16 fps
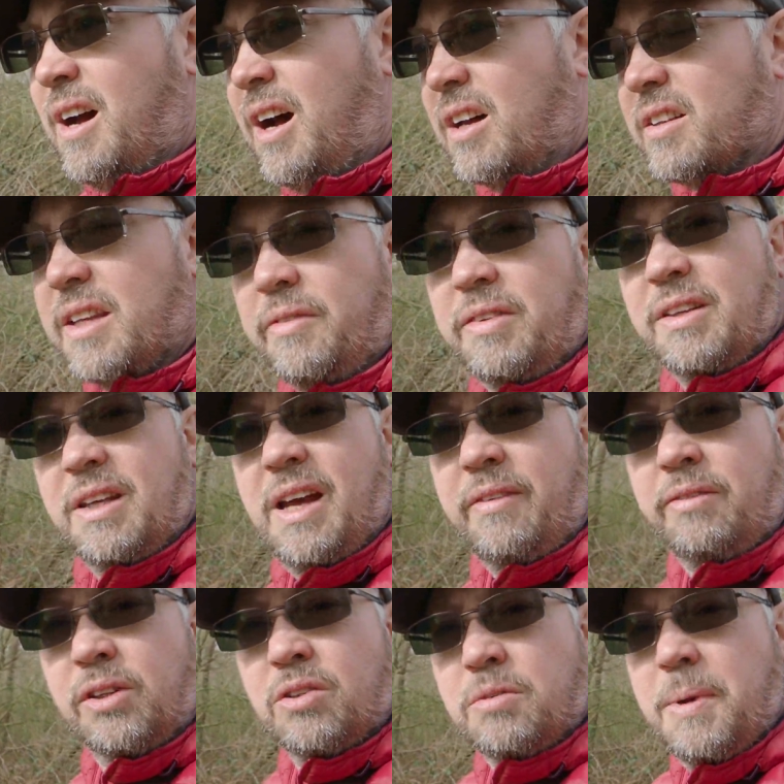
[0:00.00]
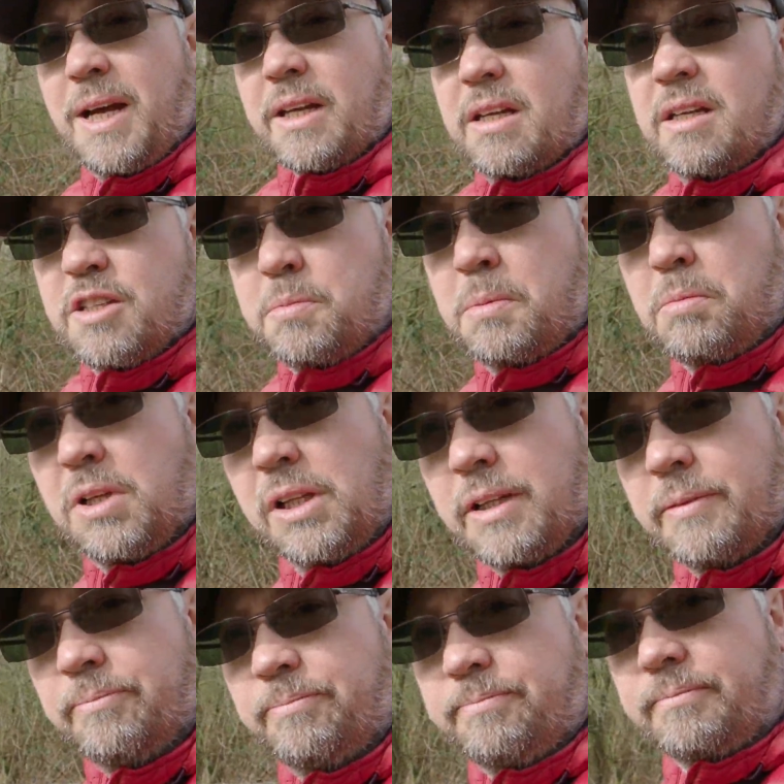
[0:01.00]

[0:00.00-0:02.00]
I definitely haven't looked back. It's been brilliant.